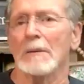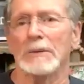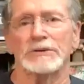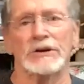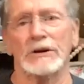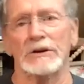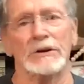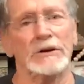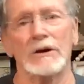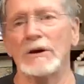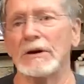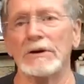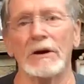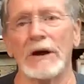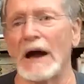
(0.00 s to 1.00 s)
But you, you,
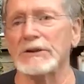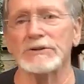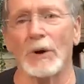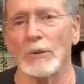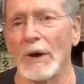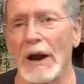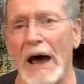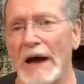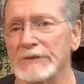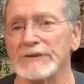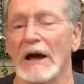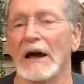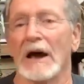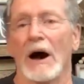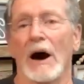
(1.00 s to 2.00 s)
you guys don't realize
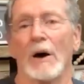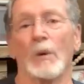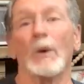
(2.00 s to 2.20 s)
uh,